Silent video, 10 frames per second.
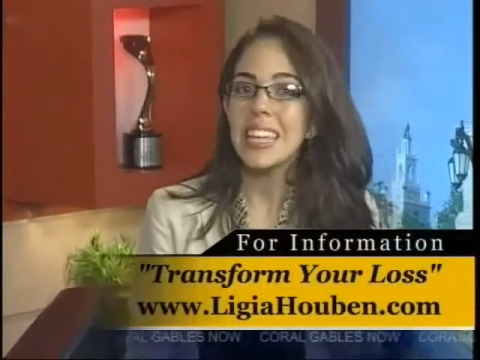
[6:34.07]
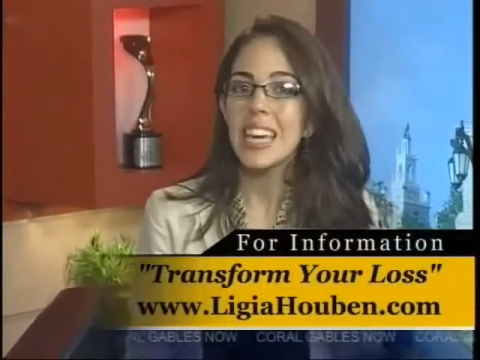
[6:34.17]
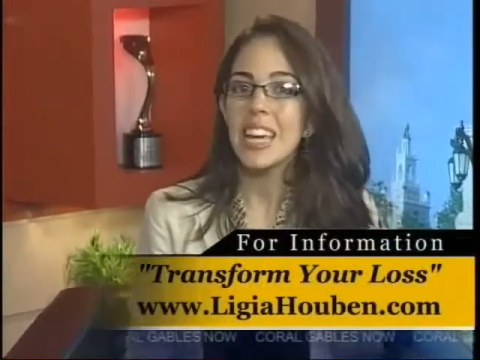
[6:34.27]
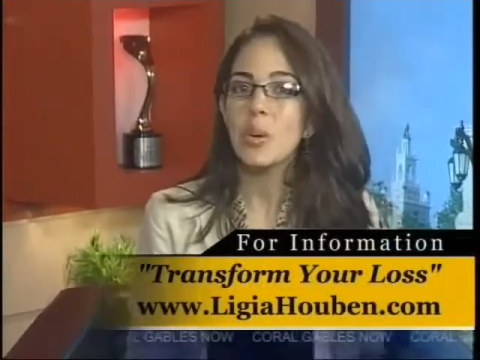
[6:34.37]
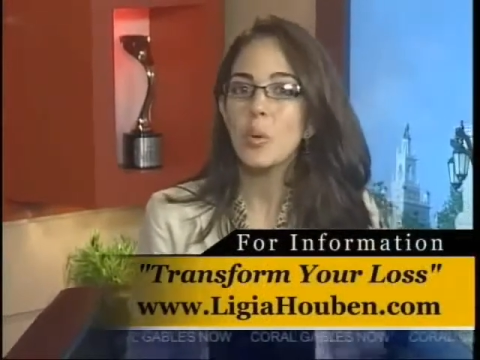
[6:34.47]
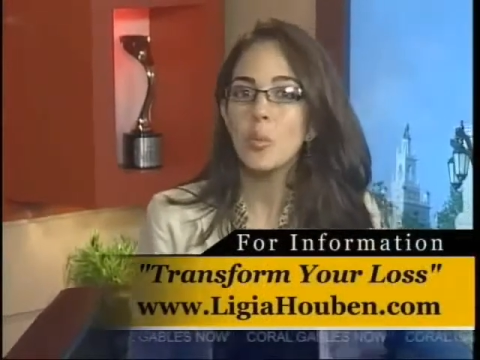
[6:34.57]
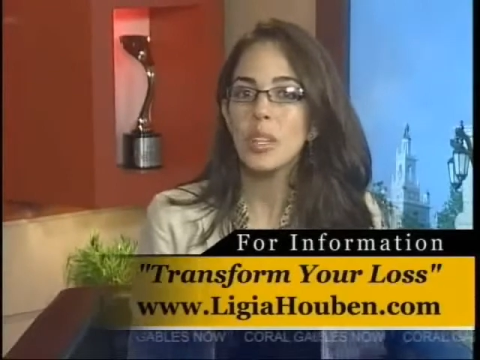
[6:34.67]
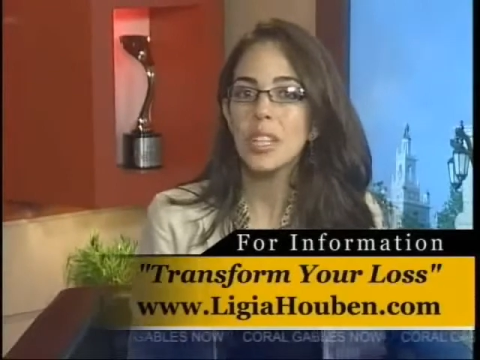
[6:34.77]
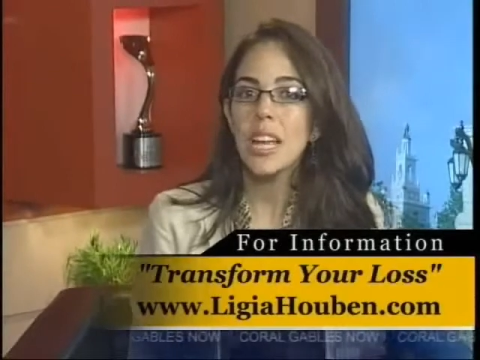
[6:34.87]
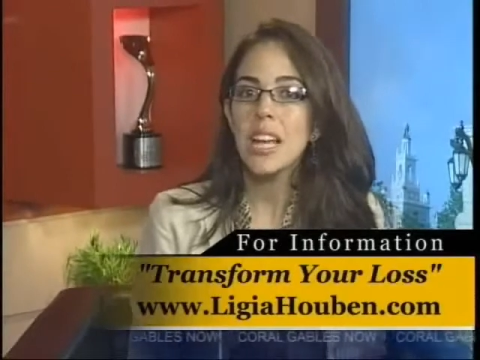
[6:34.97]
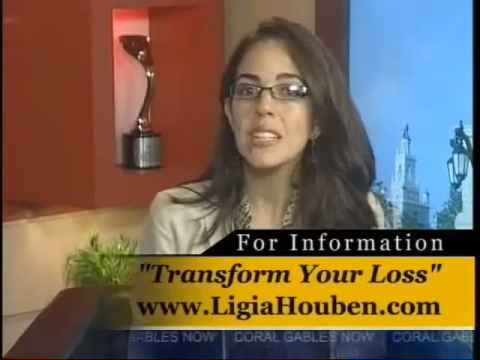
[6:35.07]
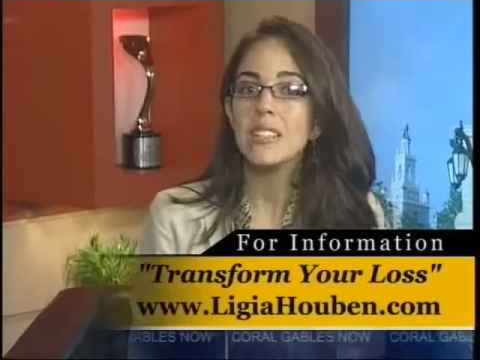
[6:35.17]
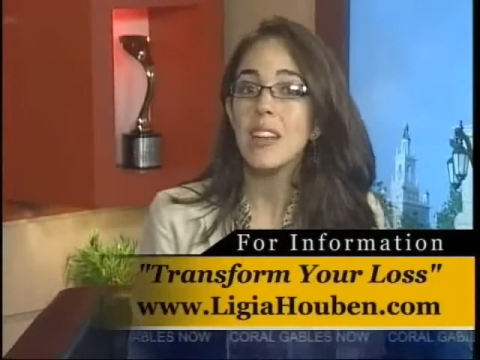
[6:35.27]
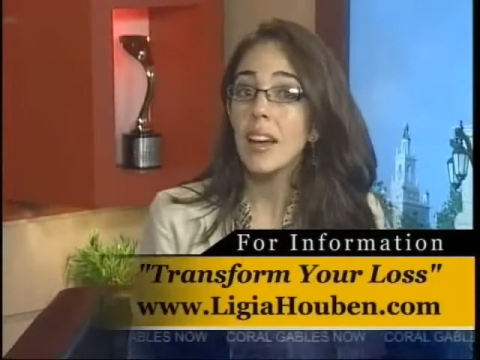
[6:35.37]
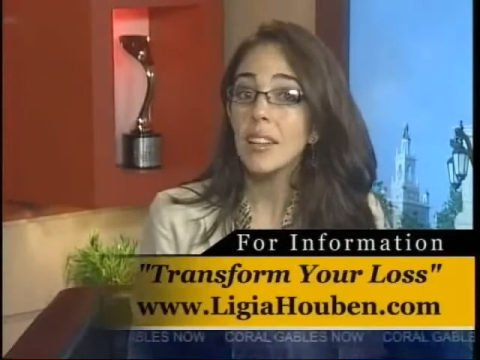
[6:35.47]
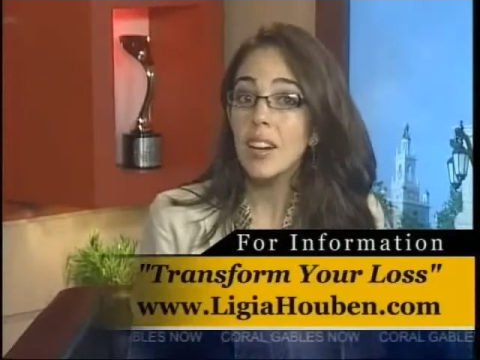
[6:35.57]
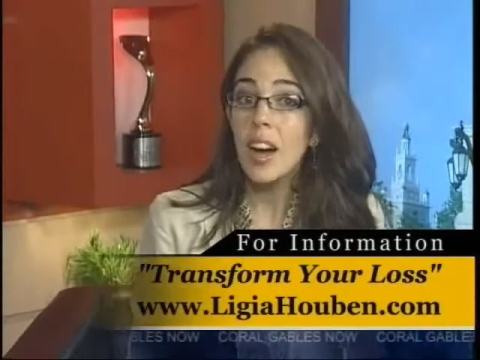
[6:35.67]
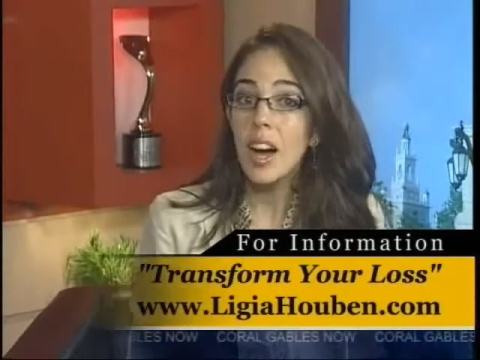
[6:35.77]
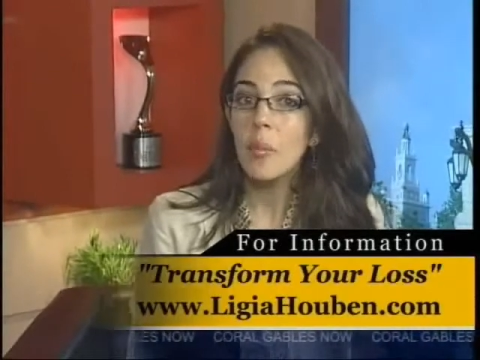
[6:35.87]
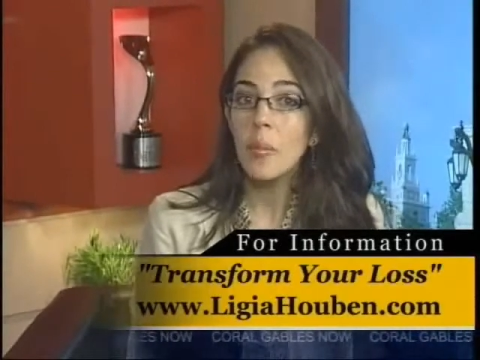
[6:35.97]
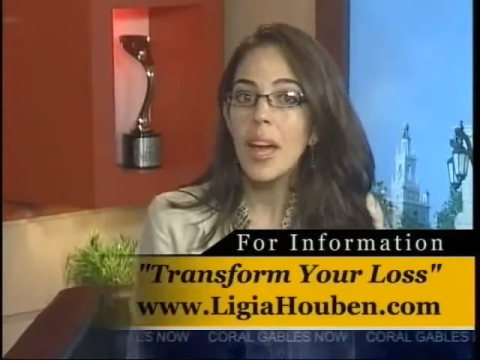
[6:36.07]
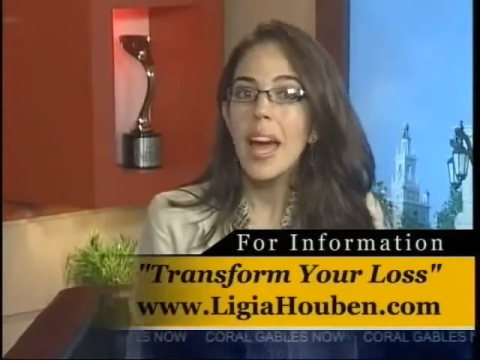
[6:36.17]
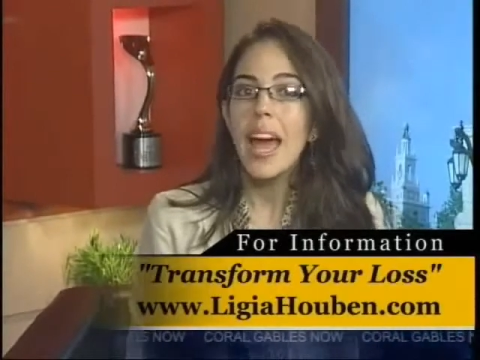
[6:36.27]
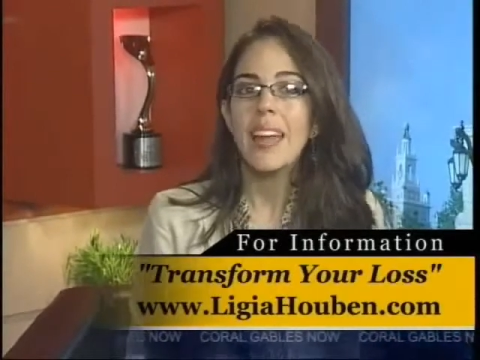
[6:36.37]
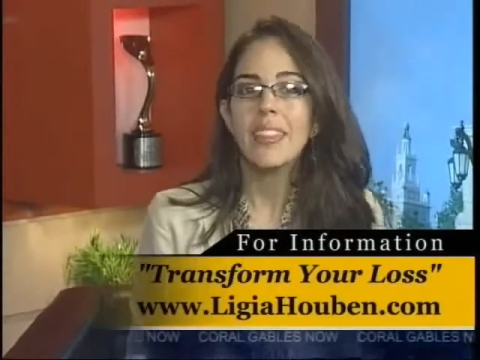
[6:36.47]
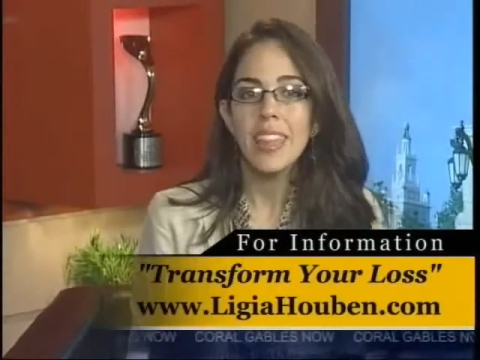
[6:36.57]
ligiahouben.com.